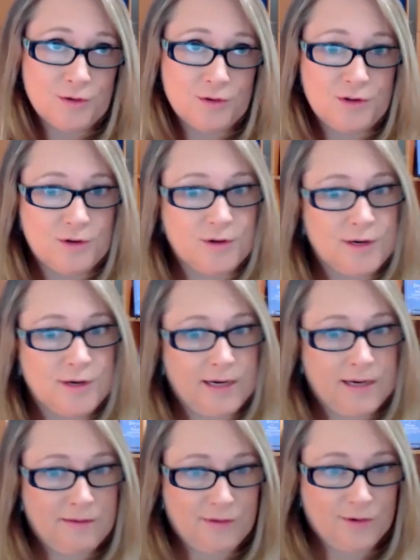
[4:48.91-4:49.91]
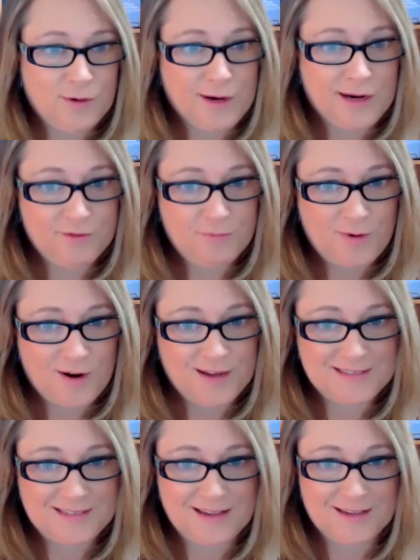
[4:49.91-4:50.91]
during the creative
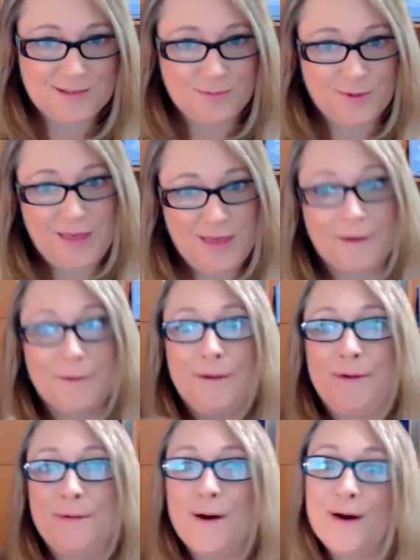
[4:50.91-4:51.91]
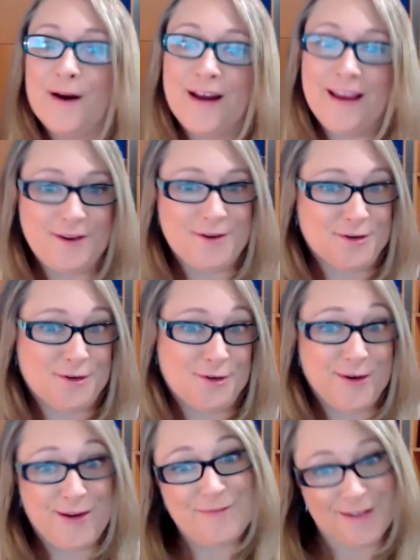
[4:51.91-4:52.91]
process with how you are in your
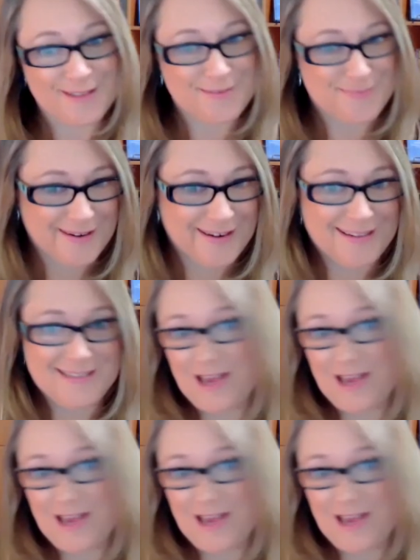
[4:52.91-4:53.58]
grief experience,